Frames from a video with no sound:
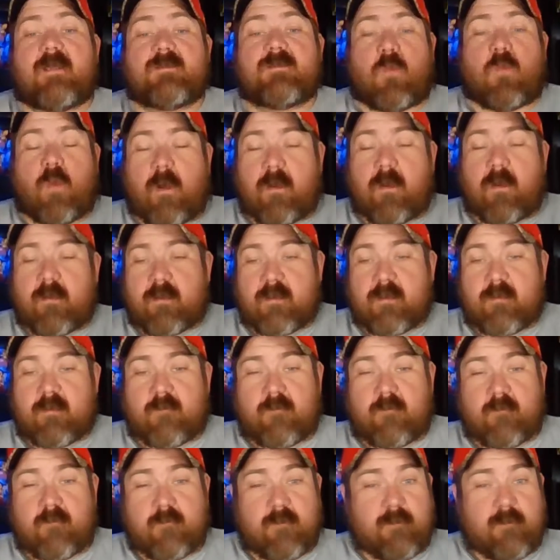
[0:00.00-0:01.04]
guys
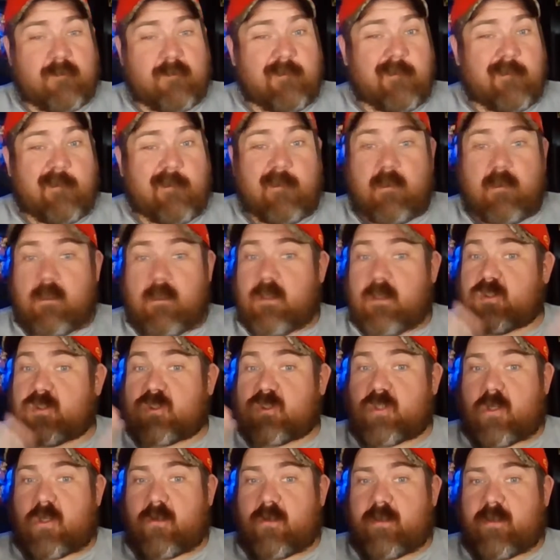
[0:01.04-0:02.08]
welcome
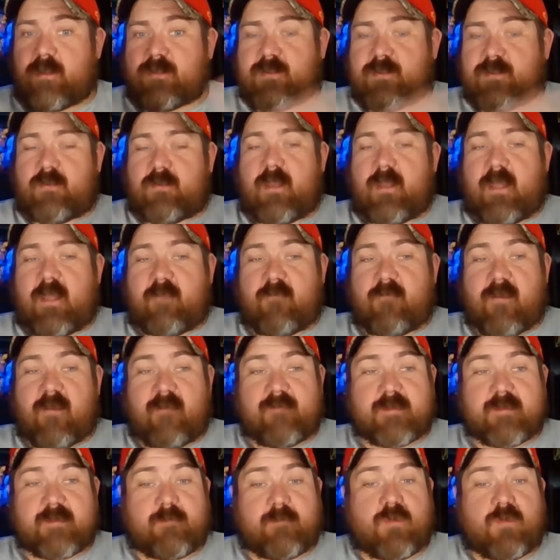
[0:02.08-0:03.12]
sorry it's so late we're
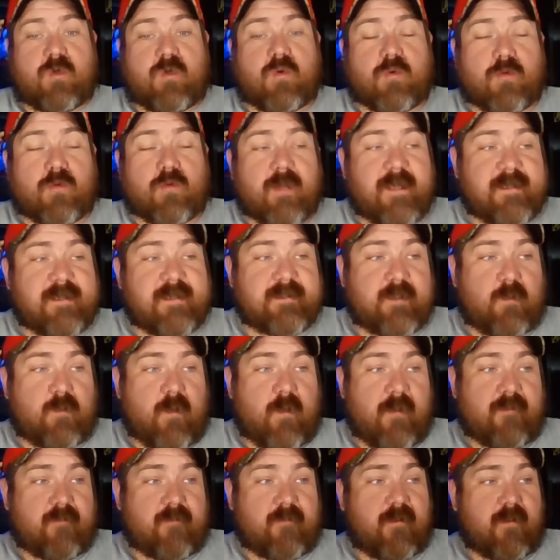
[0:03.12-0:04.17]
having some crazy
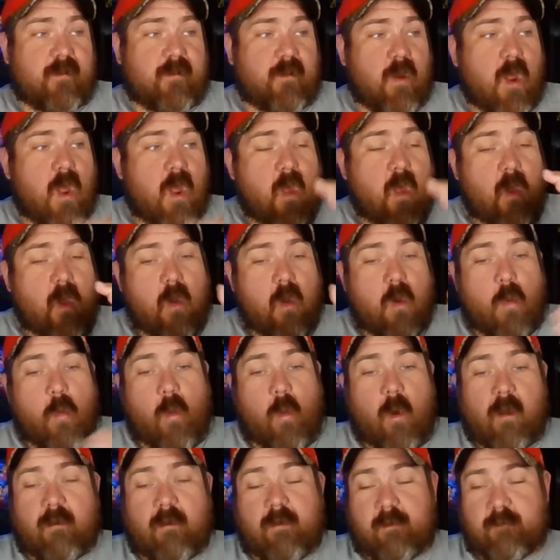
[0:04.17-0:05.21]
weather here
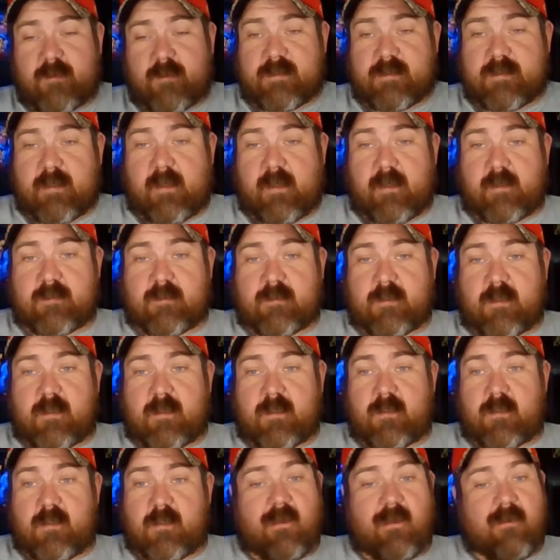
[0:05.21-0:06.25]
welcome to day
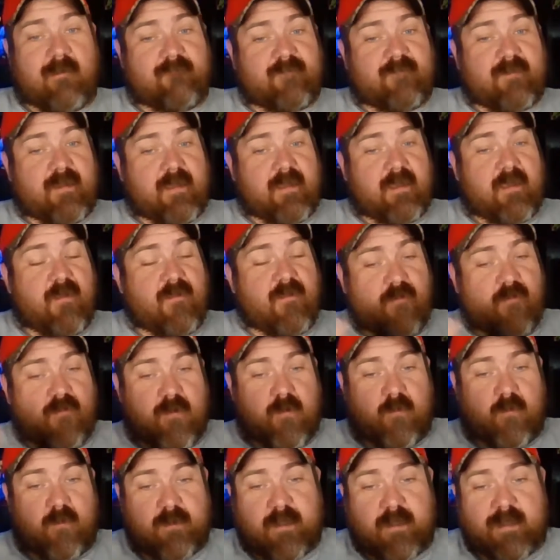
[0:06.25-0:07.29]
10 of the
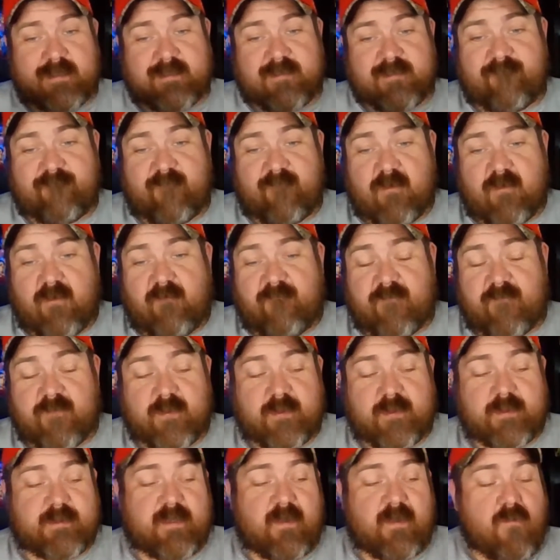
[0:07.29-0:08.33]
31 days of funko for
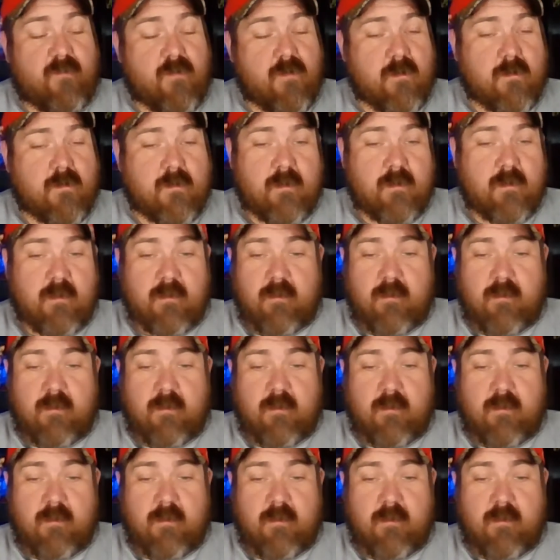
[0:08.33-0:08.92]
december